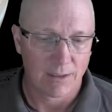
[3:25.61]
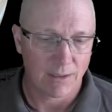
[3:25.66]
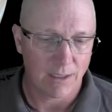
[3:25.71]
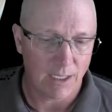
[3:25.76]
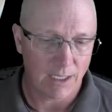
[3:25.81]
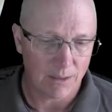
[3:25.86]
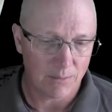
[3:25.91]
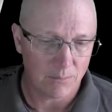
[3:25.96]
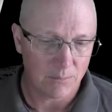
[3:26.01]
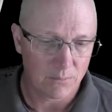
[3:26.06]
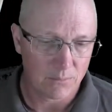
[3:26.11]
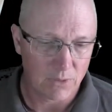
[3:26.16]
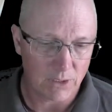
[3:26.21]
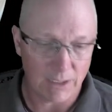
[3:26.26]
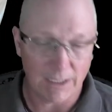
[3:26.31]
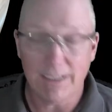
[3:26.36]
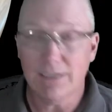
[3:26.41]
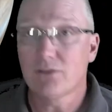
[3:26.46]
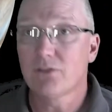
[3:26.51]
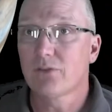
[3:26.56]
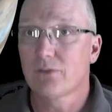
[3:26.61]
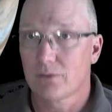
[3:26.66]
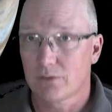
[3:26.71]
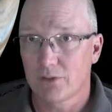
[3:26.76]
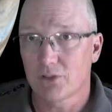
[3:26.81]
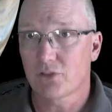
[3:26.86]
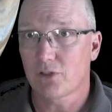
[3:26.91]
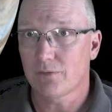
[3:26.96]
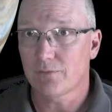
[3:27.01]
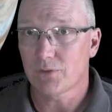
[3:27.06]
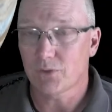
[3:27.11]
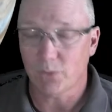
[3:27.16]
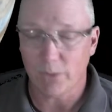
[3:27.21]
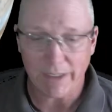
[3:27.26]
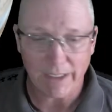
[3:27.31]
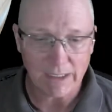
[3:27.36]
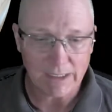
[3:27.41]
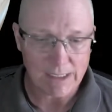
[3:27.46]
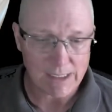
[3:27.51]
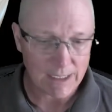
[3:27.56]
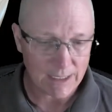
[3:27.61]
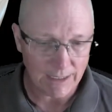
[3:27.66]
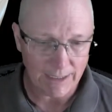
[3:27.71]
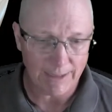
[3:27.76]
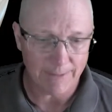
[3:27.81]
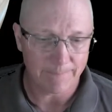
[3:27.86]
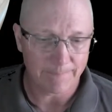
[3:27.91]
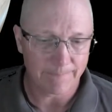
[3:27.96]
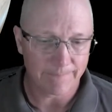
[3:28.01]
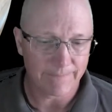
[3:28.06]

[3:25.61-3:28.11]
at least the surface we can see.